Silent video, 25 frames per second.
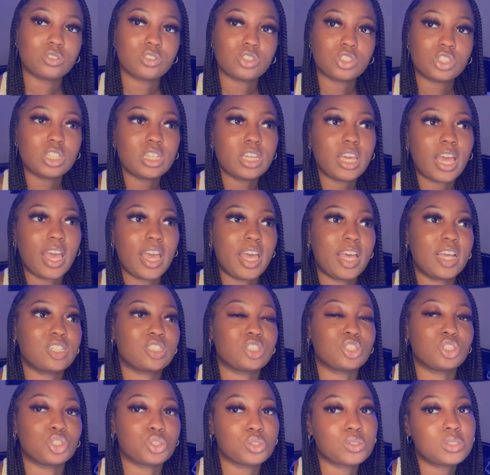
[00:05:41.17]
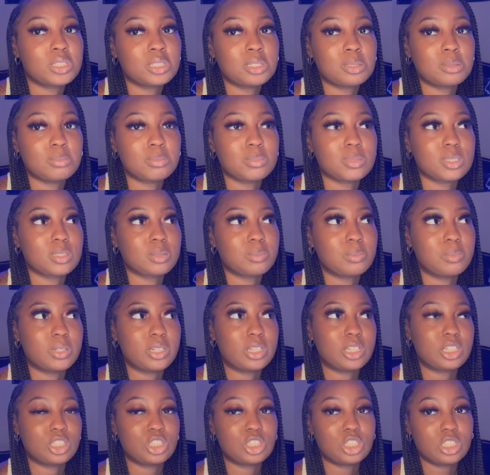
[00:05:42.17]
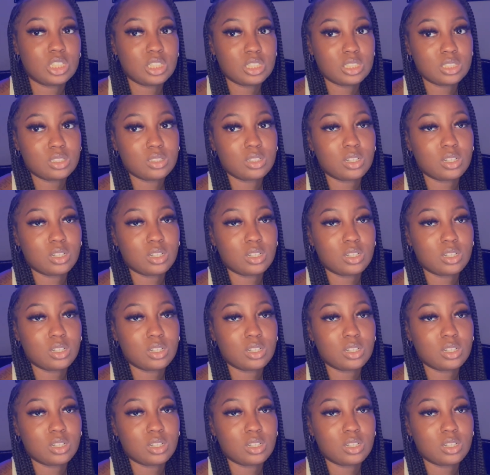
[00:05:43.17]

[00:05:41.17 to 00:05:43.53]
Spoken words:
she has dreams, but she's